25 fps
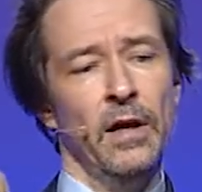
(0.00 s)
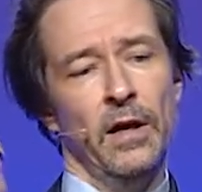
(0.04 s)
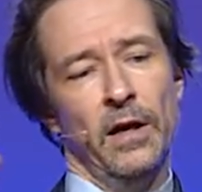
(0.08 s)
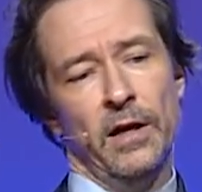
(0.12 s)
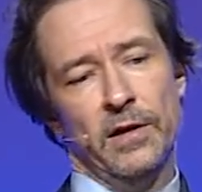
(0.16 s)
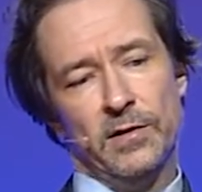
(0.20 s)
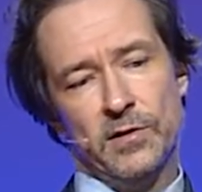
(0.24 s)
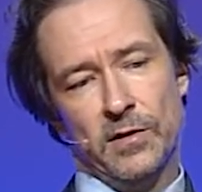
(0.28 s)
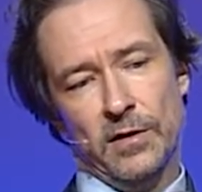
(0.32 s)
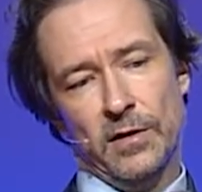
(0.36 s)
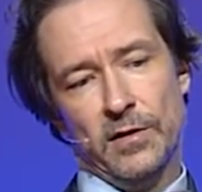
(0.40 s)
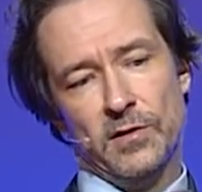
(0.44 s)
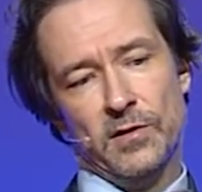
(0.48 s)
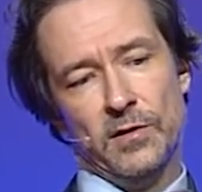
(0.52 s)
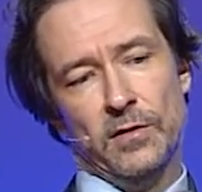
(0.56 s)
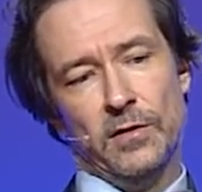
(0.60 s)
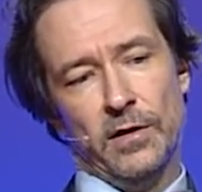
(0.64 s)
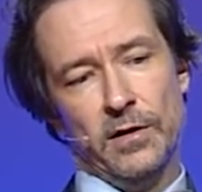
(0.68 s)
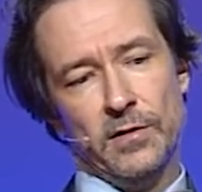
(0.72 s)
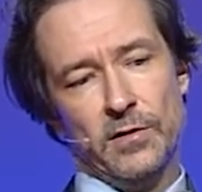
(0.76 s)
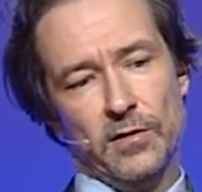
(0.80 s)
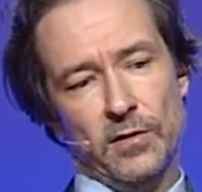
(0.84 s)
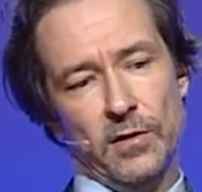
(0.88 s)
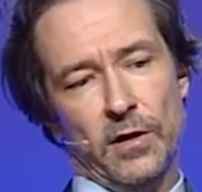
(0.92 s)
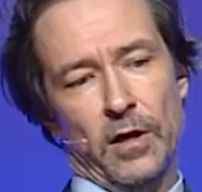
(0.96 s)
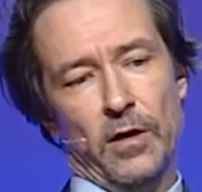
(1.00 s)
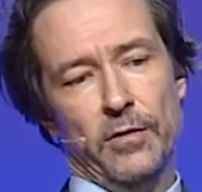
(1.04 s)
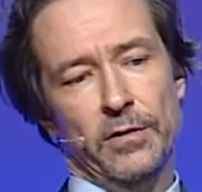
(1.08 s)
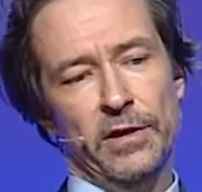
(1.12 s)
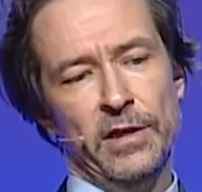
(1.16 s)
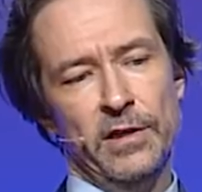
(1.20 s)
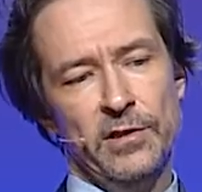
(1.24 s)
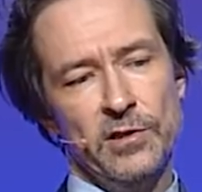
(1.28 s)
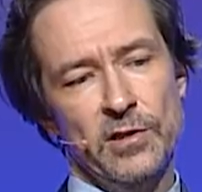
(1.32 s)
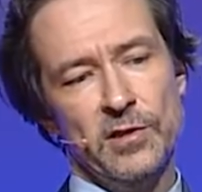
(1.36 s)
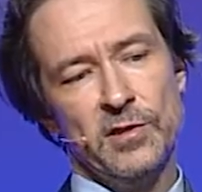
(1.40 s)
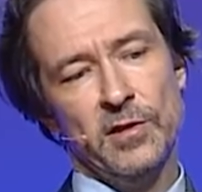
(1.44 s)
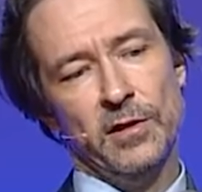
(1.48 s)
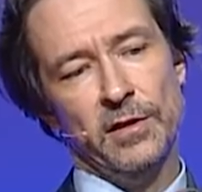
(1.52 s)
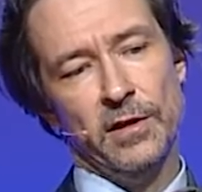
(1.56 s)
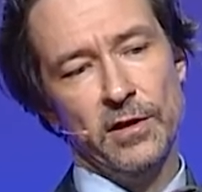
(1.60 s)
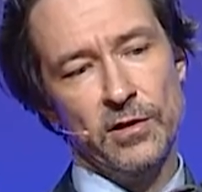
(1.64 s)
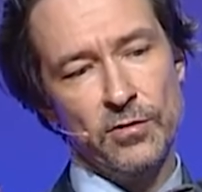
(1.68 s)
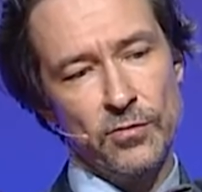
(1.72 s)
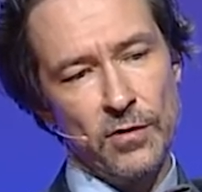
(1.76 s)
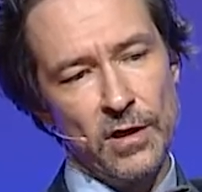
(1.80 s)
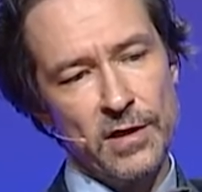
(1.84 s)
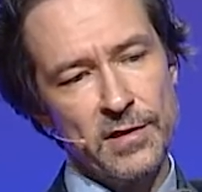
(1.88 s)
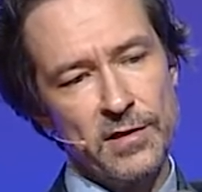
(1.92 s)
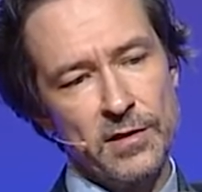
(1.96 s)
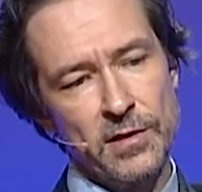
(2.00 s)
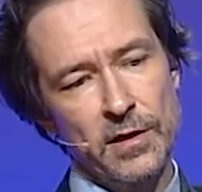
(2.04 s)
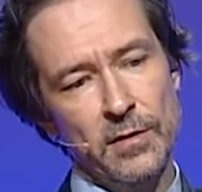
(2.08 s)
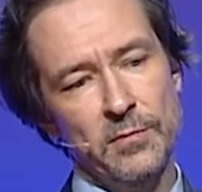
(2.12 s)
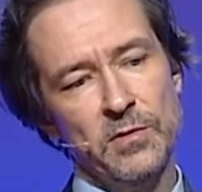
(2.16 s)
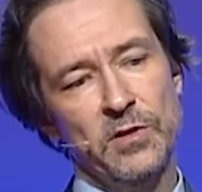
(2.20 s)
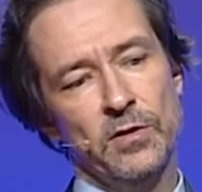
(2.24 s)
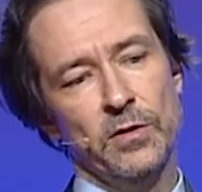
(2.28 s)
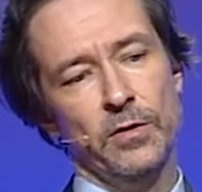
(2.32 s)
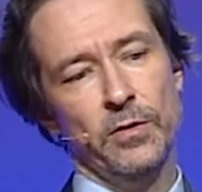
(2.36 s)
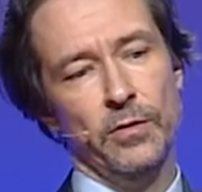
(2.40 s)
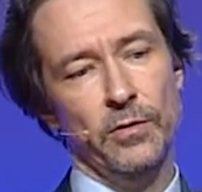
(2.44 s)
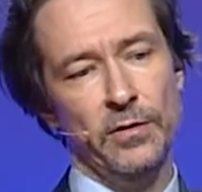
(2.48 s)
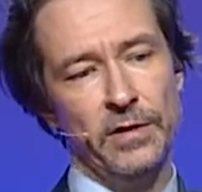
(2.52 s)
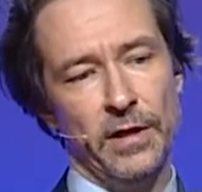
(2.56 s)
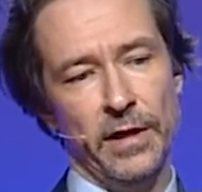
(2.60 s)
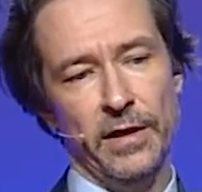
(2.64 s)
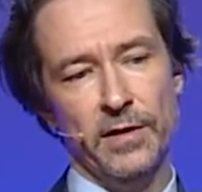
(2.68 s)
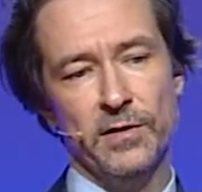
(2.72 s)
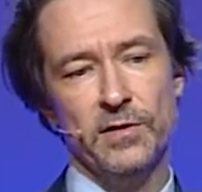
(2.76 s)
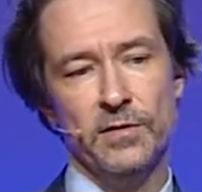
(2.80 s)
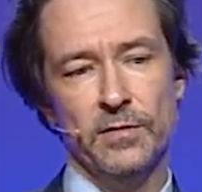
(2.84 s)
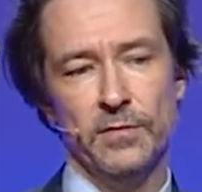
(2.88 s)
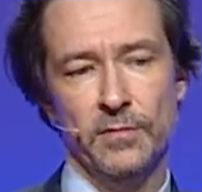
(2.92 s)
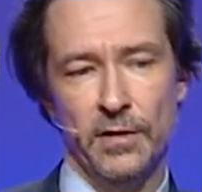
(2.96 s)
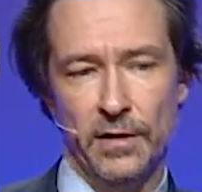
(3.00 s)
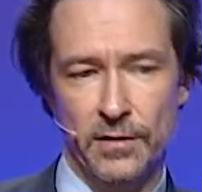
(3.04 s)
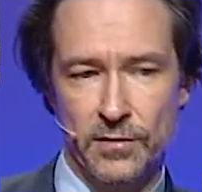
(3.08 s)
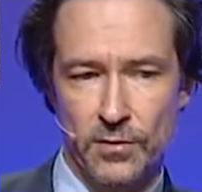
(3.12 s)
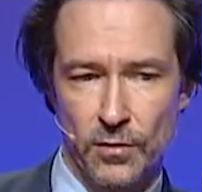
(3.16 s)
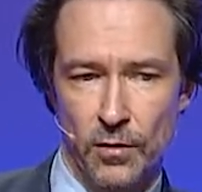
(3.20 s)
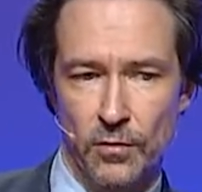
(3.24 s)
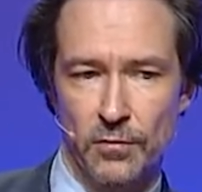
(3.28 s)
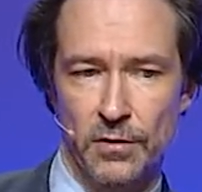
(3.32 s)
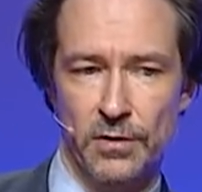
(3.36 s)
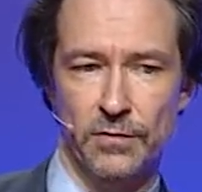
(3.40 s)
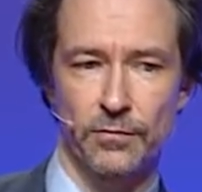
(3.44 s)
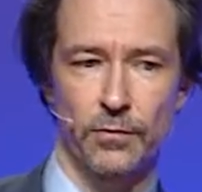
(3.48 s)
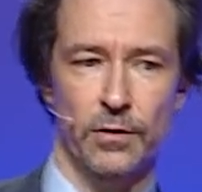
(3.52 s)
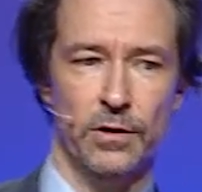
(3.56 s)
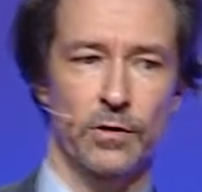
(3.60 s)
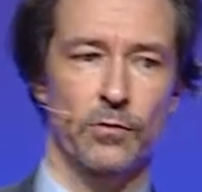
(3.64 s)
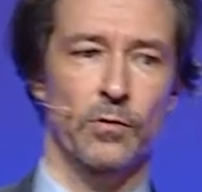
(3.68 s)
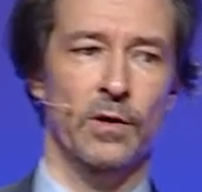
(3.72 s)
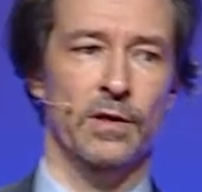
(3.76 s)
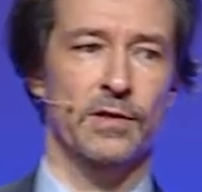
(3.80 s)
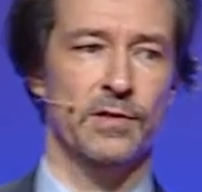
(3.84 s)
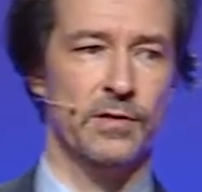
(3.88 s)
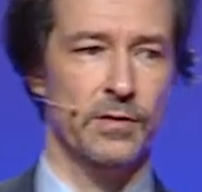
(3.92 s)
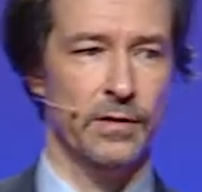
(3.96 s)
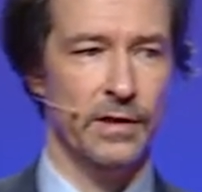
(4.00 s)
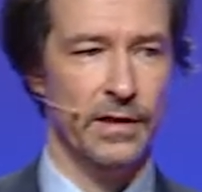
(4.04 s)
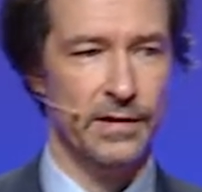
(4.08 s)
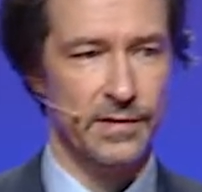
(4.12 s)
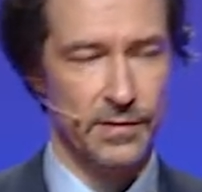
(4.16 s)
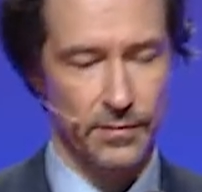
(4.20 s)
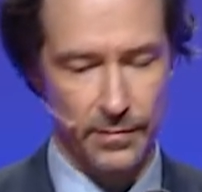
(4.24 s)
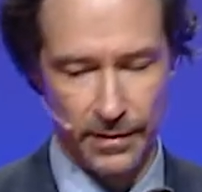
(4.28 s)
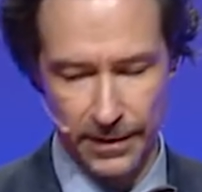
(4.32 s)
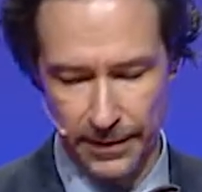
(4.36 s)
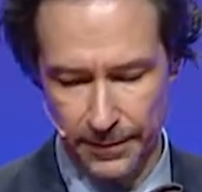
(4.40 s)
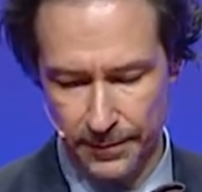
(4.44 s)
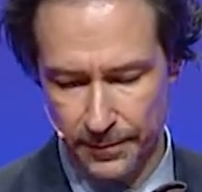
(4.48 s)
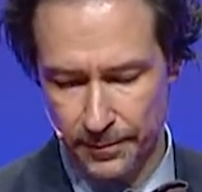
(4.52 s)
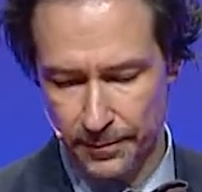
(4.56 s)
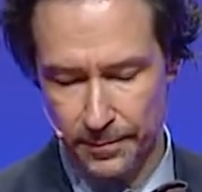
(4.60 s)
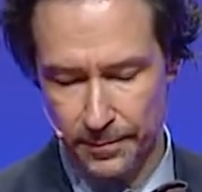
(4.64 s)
It's now an agency. They trust them. So okay, it's over 21. So that's great.